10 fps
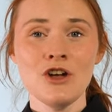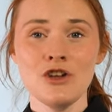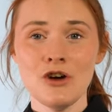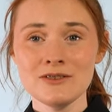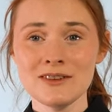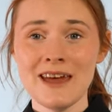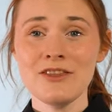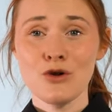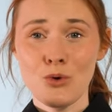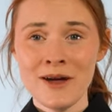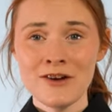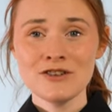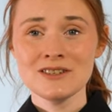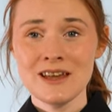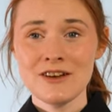You also get the
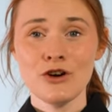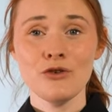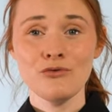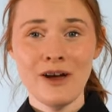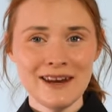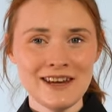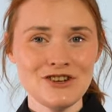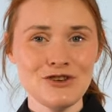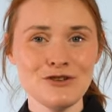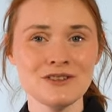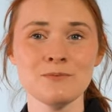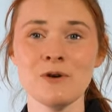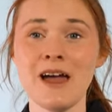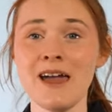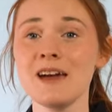Quicker Slicker Ready to Use
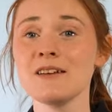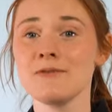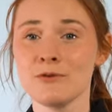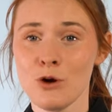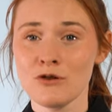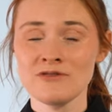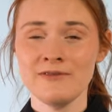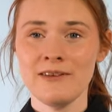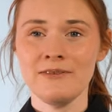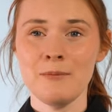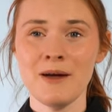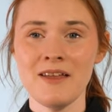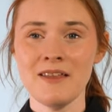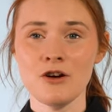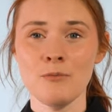Spray in a
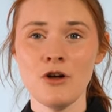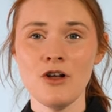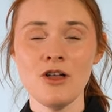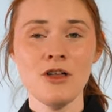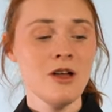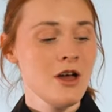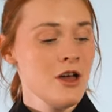450ml bottle.